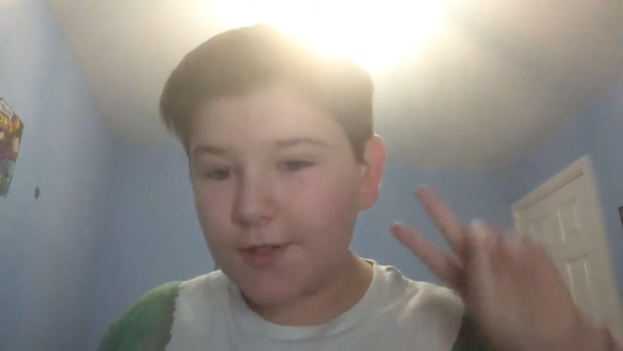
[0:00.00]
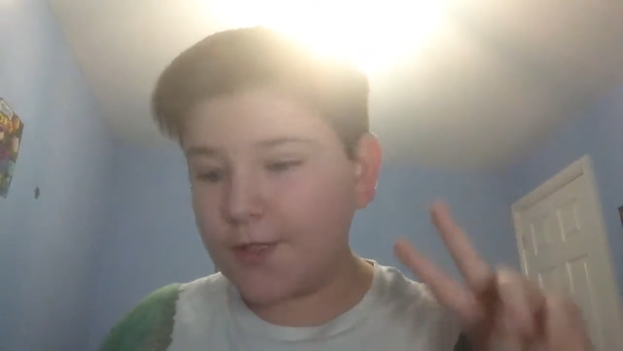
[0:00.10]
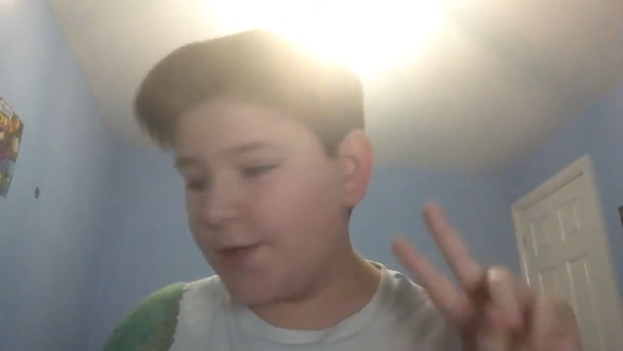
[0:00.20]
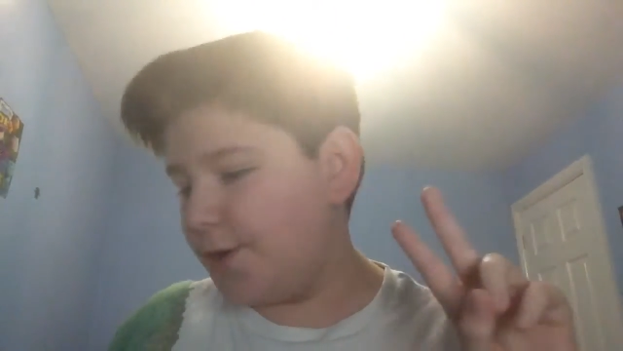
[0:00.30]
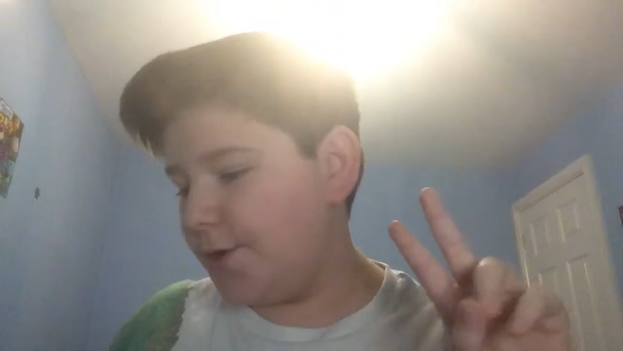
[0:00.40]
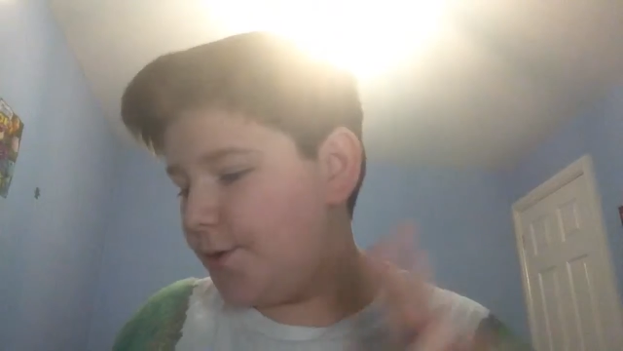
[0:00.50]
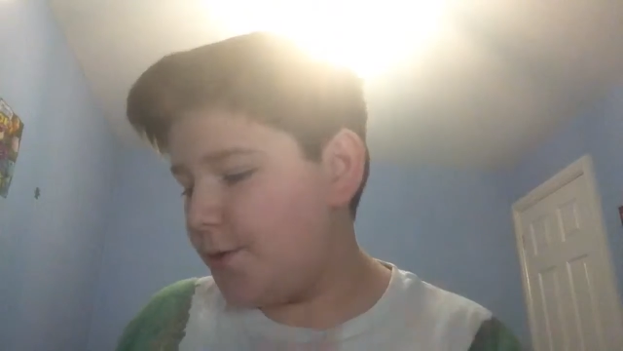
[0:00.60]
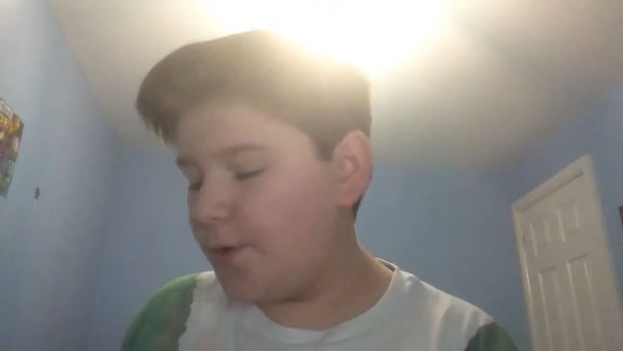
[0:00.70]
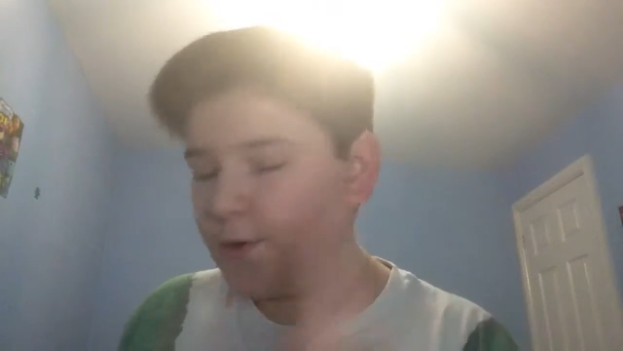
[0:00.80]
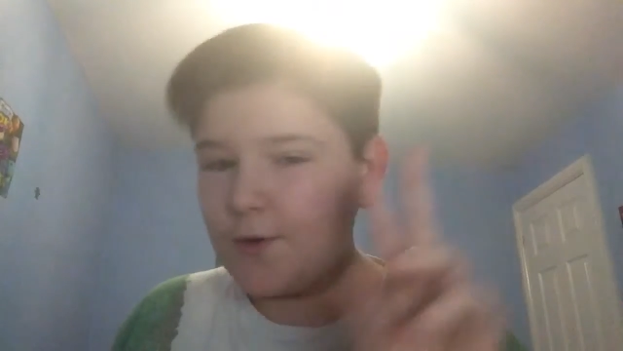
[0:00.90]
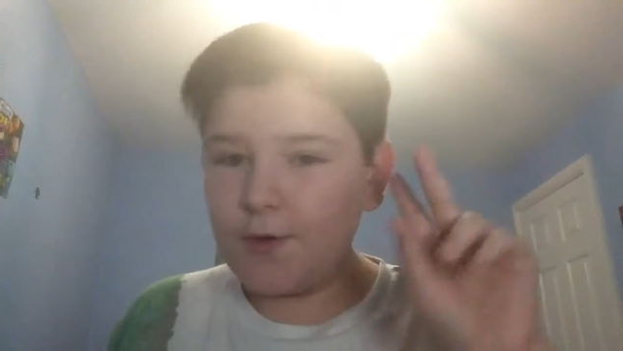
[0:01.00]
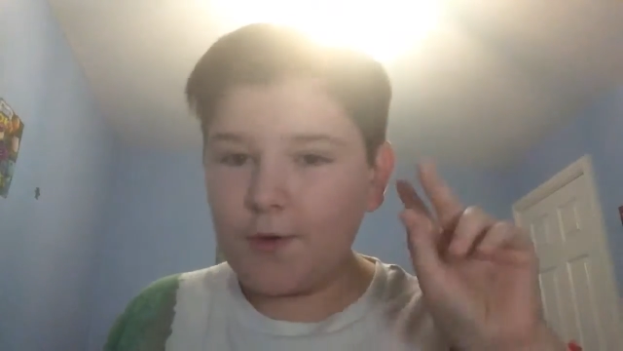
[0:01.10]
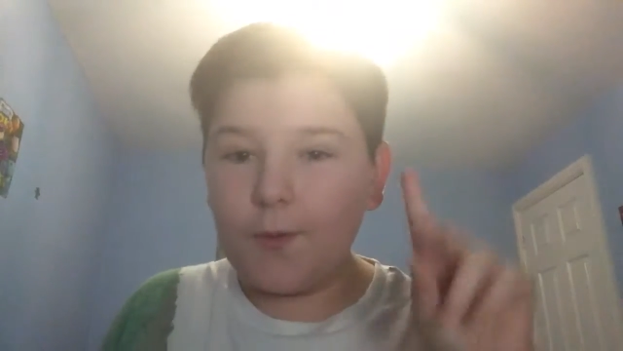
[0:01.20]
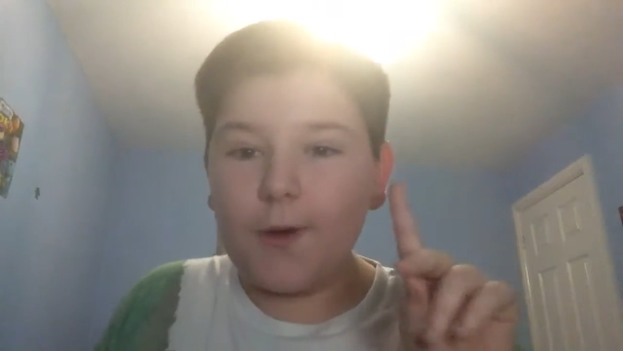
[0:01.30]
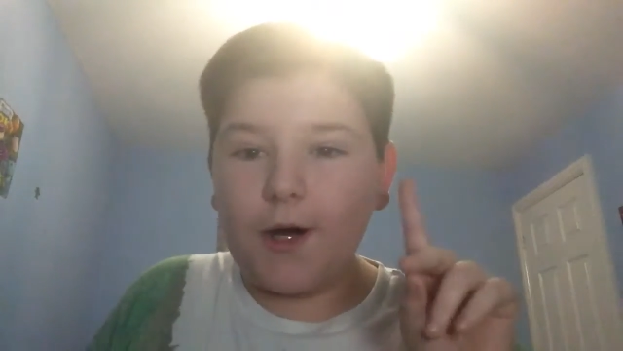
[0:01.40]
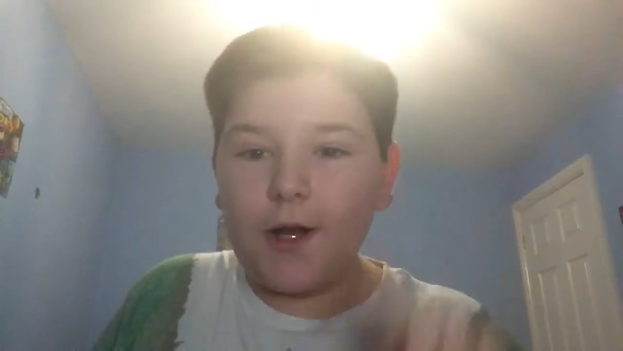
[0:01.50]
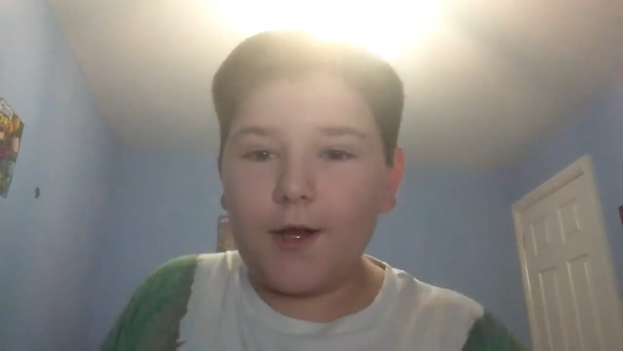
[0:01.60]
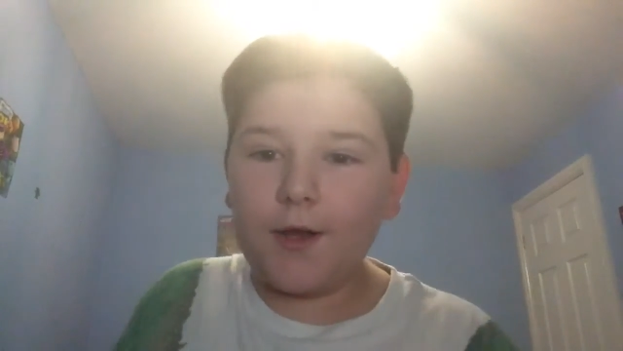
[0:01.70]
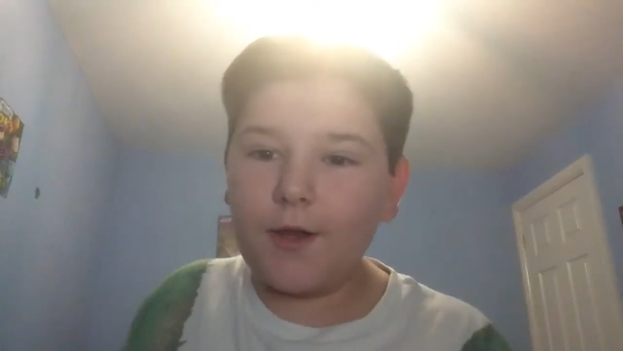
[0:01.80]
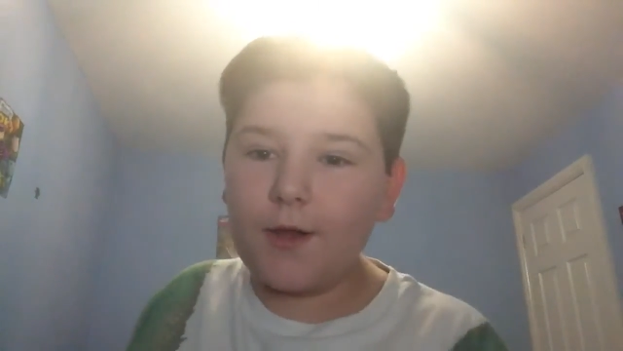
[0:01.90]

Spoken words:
2, 1,